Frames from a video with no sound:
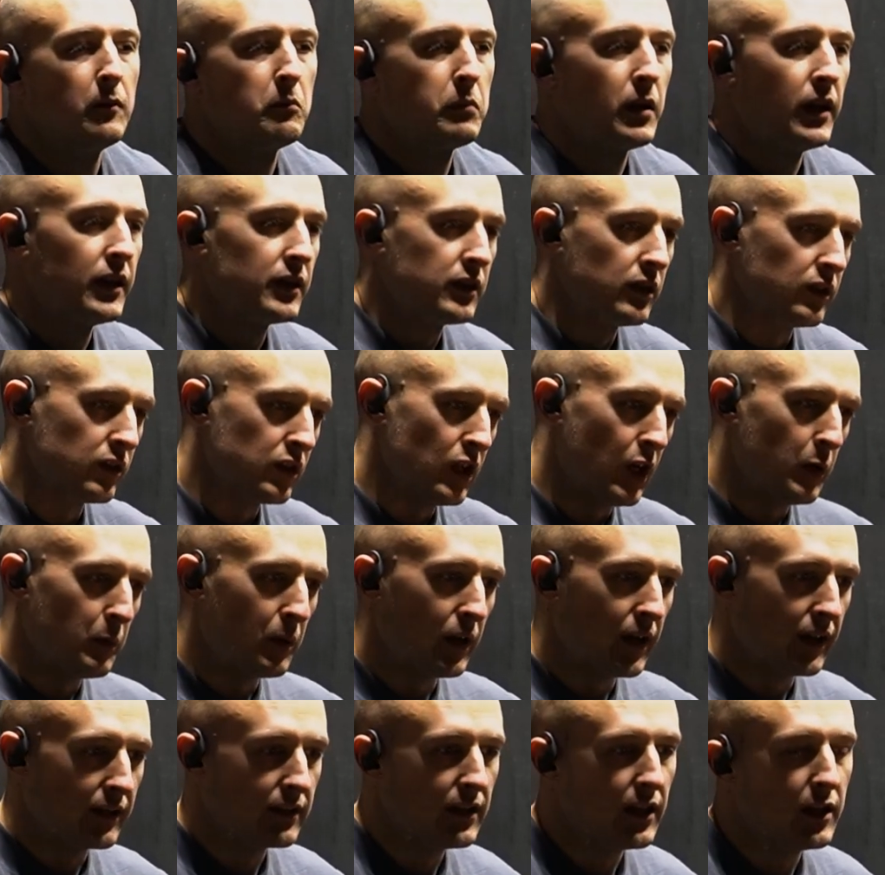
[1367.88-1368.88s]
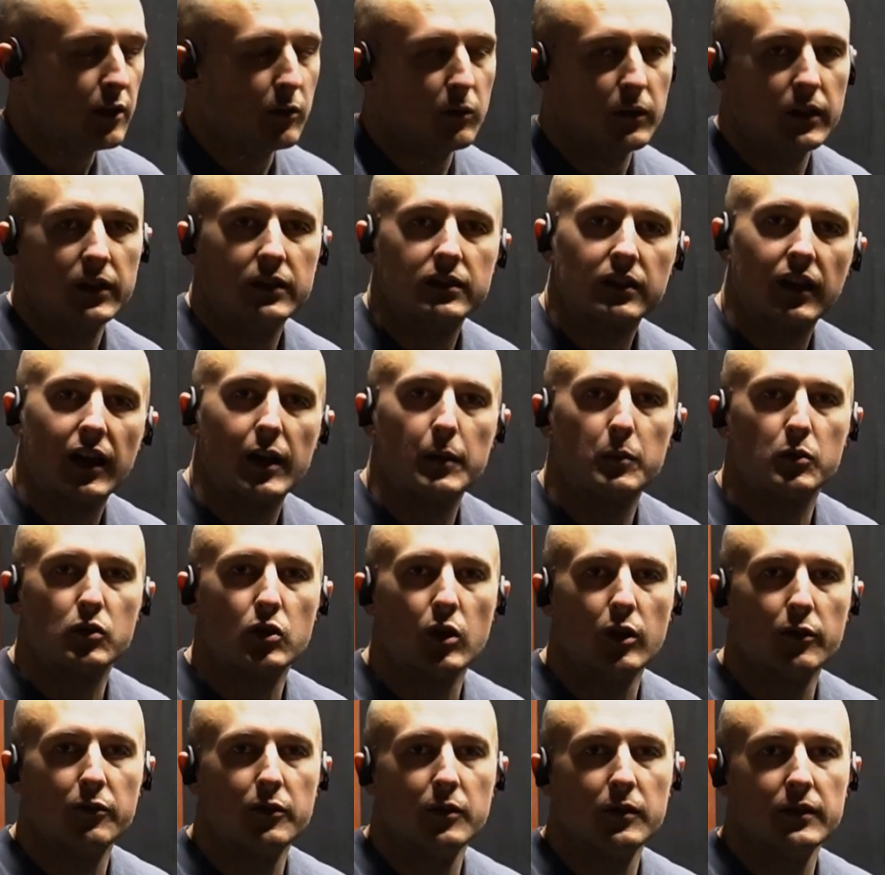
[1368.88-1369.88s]
plus on top of like the 8 weeks of
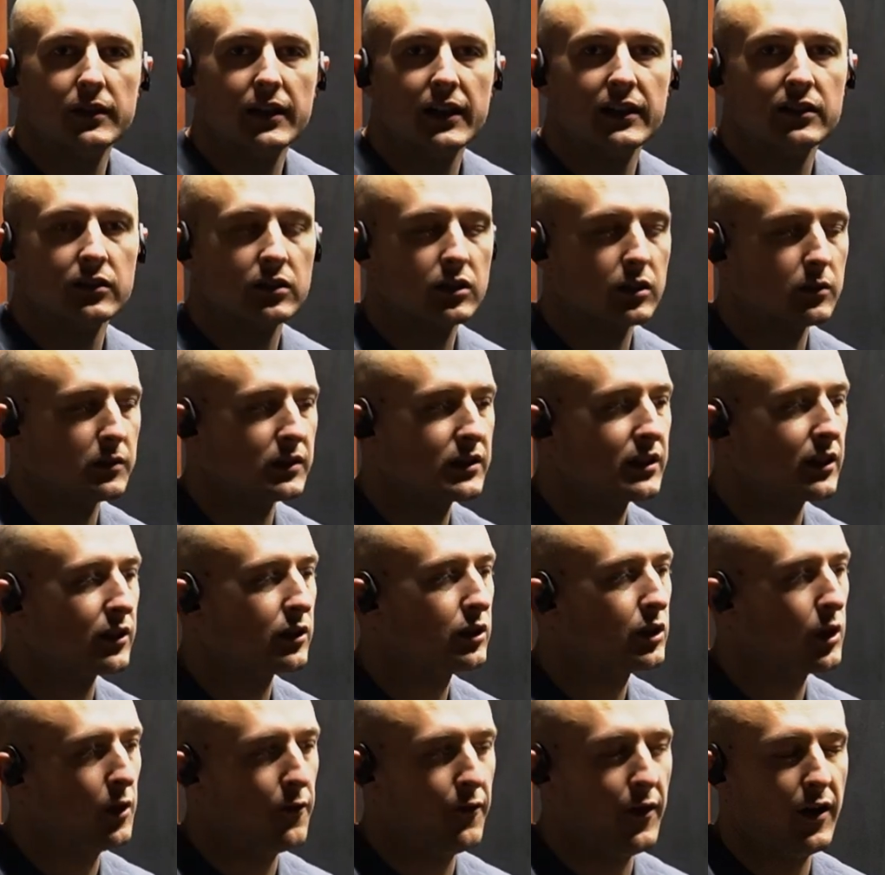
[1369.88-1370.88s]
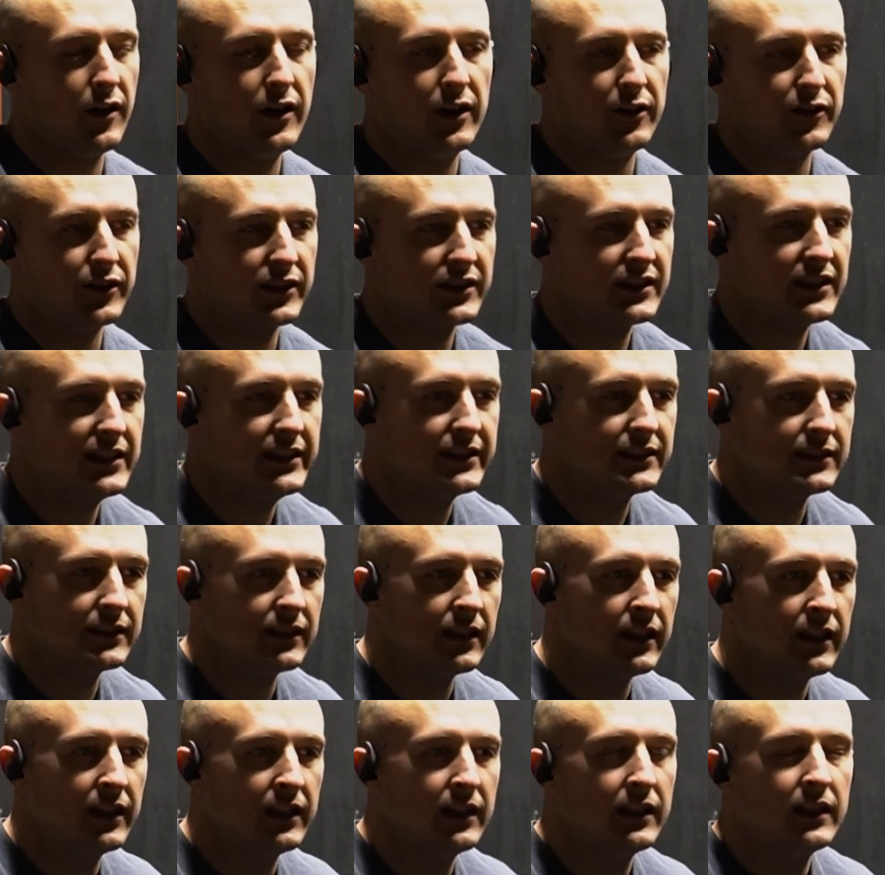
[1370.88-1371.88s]
hypertrophy we've done, so we're still so far out of the
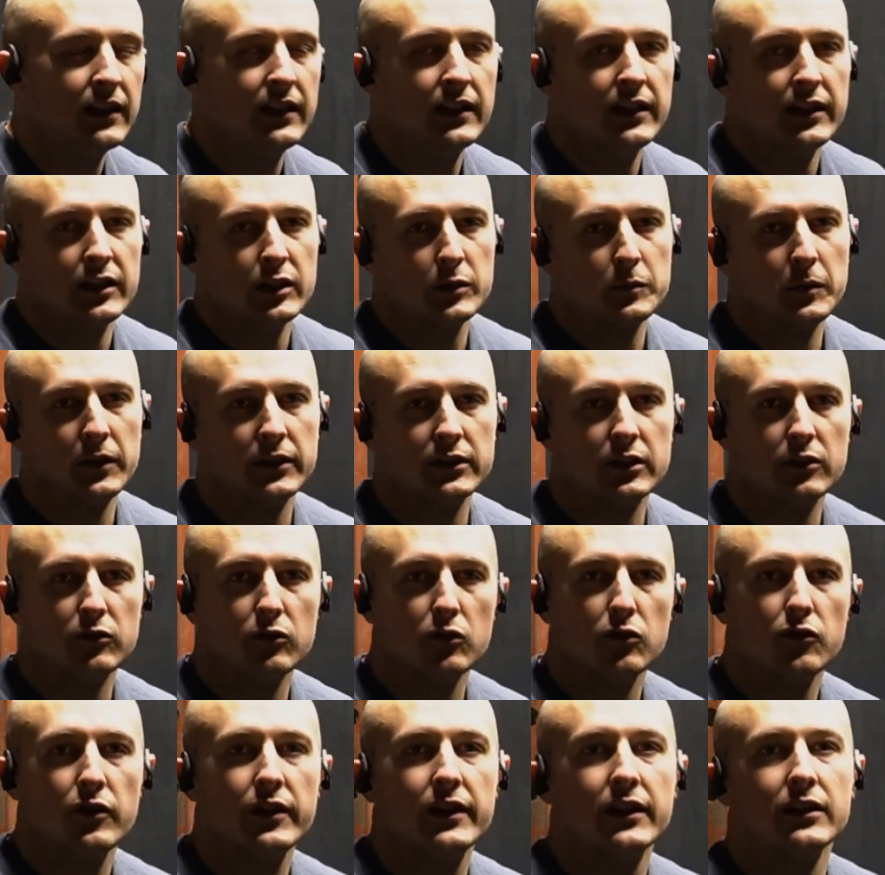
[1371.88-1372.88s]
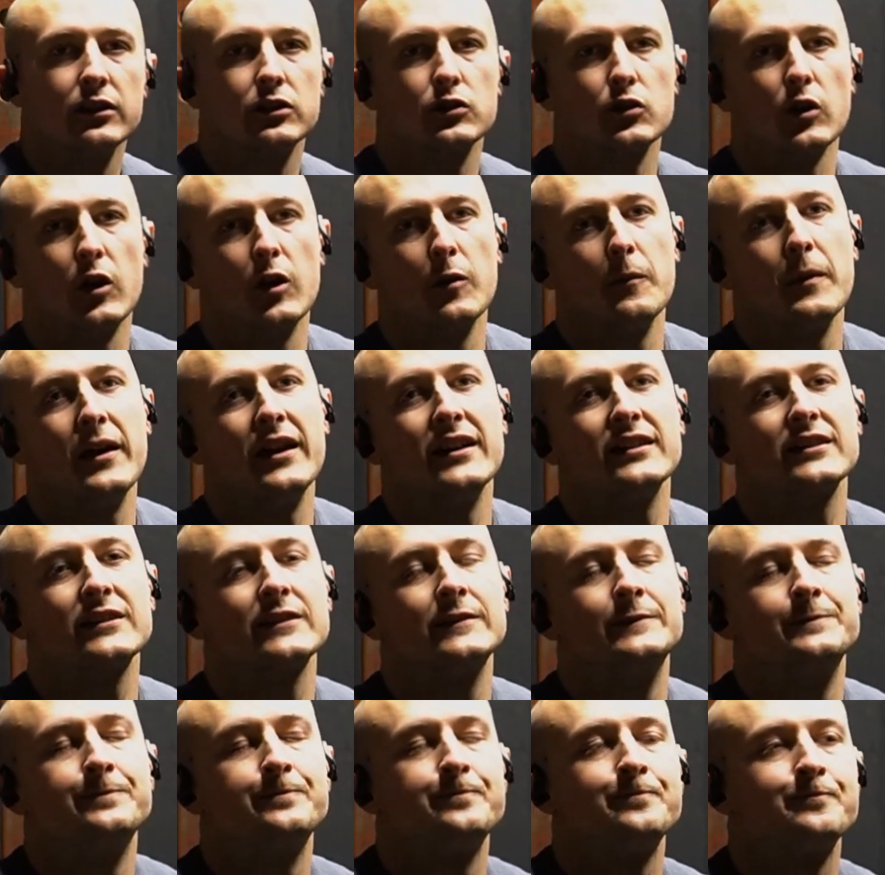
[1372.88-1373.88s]
season. Just building a real strong
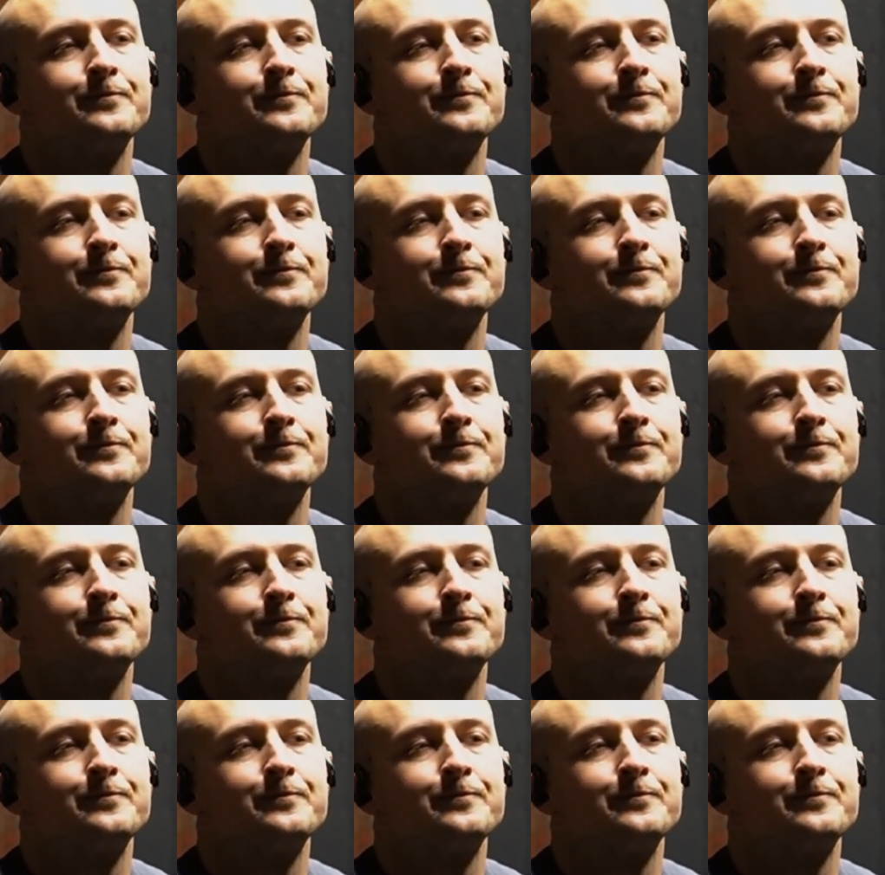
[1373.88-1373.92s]
base,